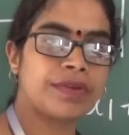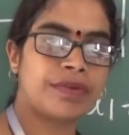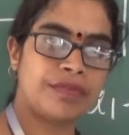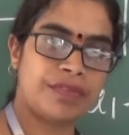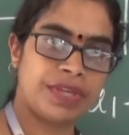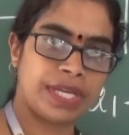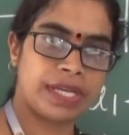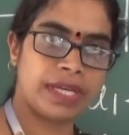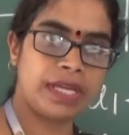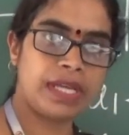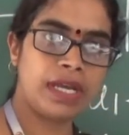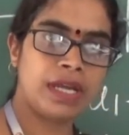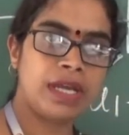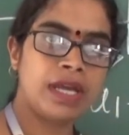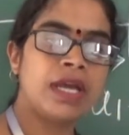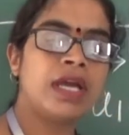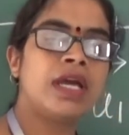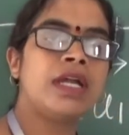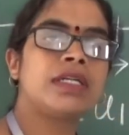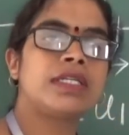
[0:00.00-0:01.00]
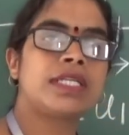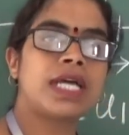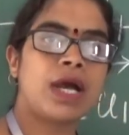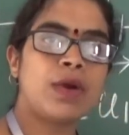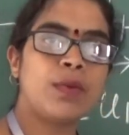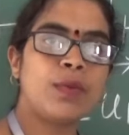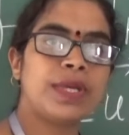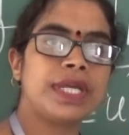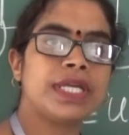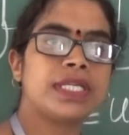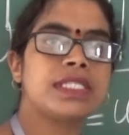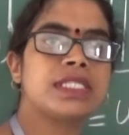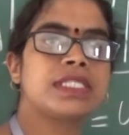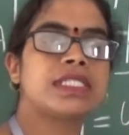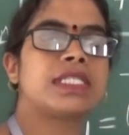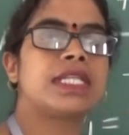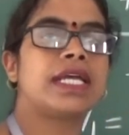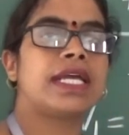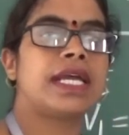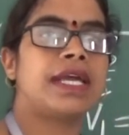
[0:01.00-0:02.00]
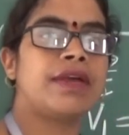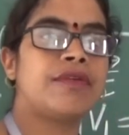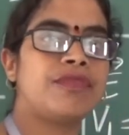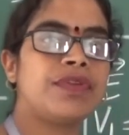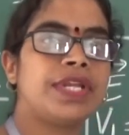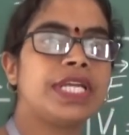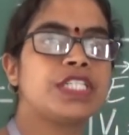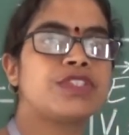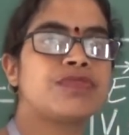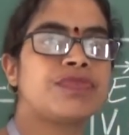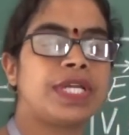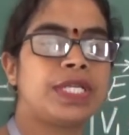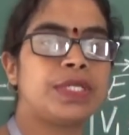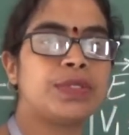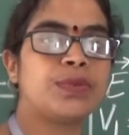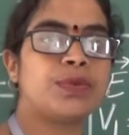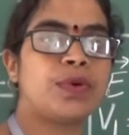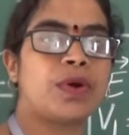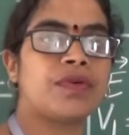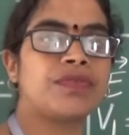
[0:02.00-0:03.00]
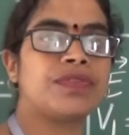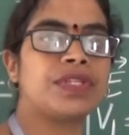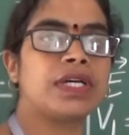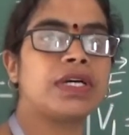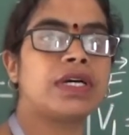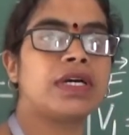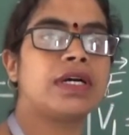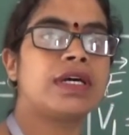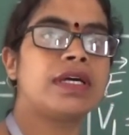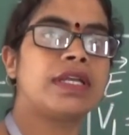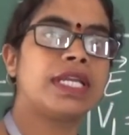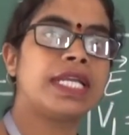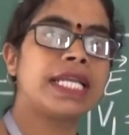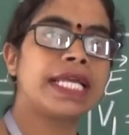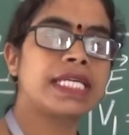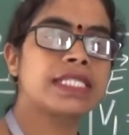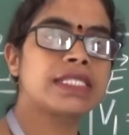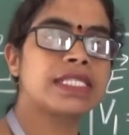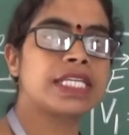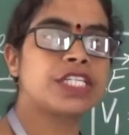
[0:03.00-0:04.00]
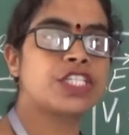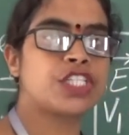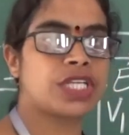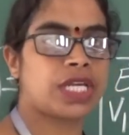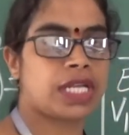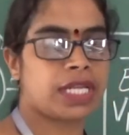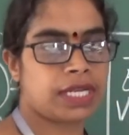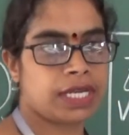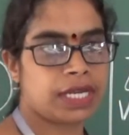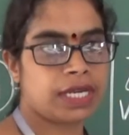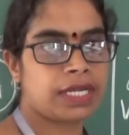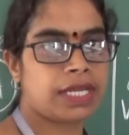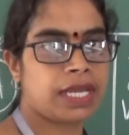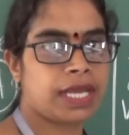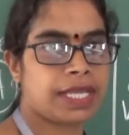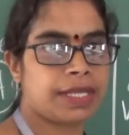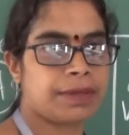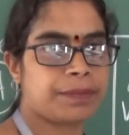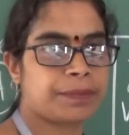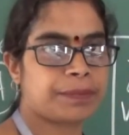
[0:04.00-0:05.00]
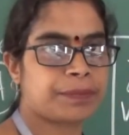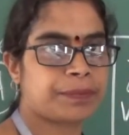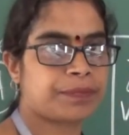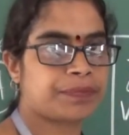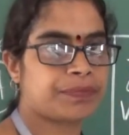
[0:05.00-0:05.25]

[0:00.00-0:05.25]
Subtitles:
where tau is the average value of the relaxation time.